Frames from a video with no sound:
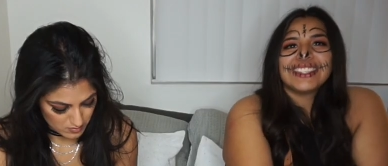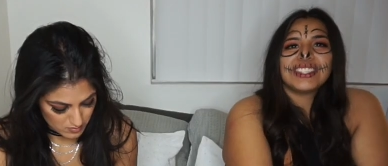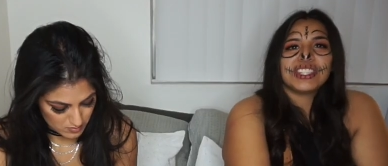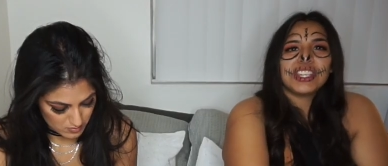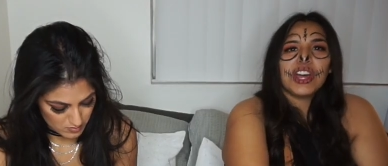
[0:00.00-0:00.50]

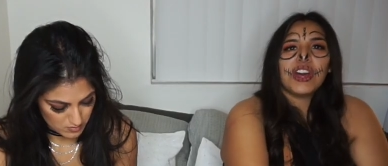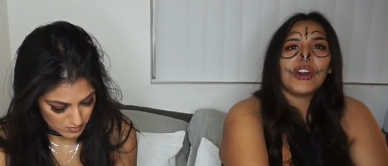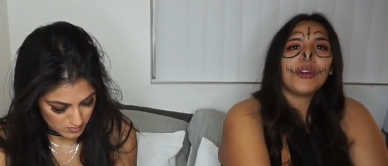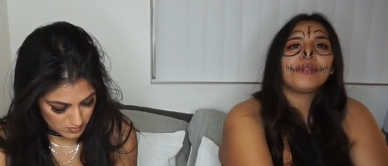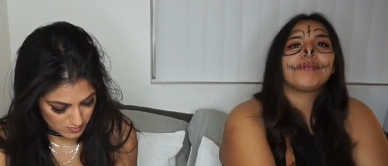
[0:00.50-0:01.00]

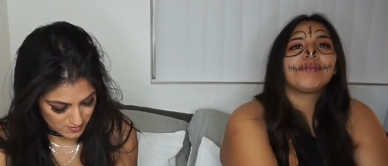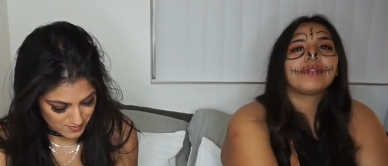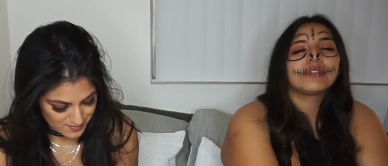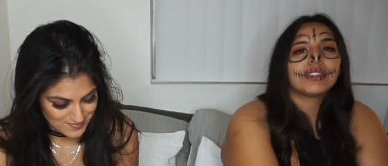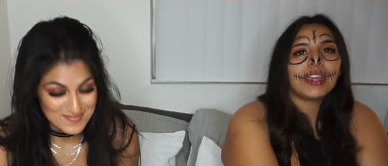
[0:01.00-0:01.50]
Speaker 1: So,
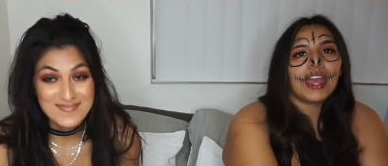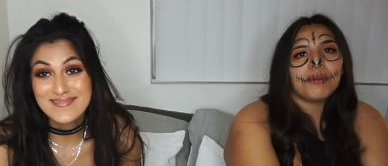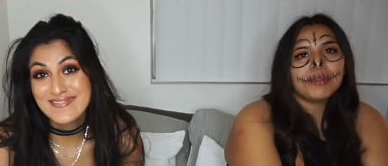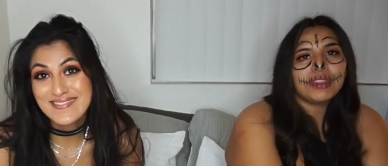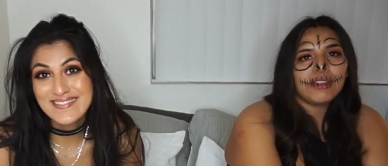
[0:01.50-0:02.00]

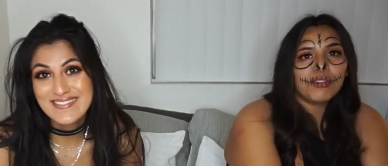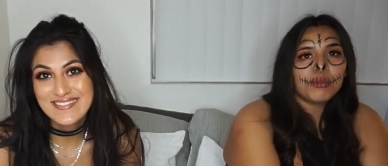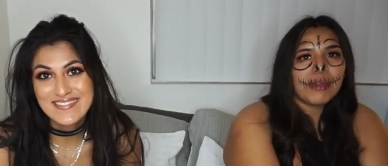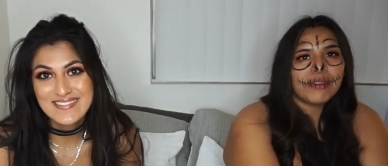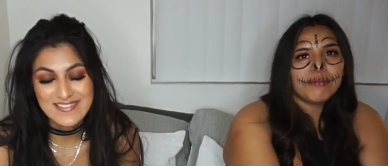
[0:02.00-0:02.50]
I'm in love
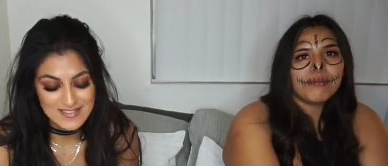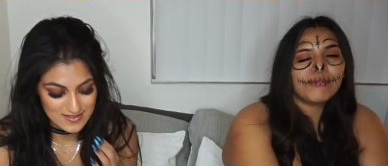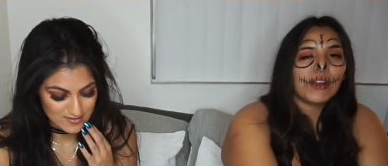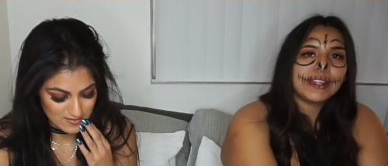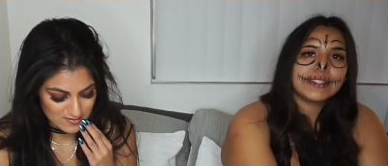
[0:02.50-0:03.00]
with my
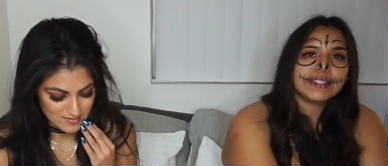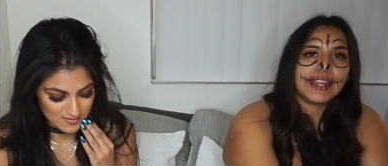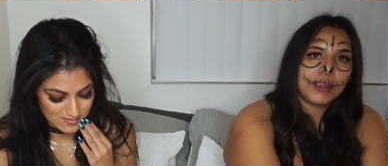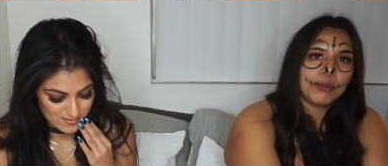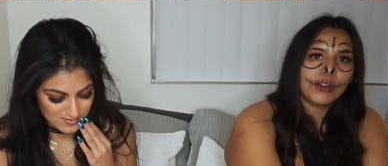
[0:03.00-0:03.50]
friend's
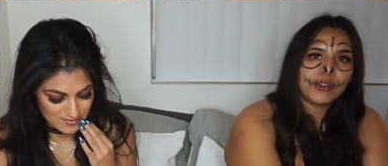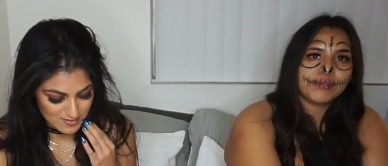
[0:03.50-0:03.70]
neighbor.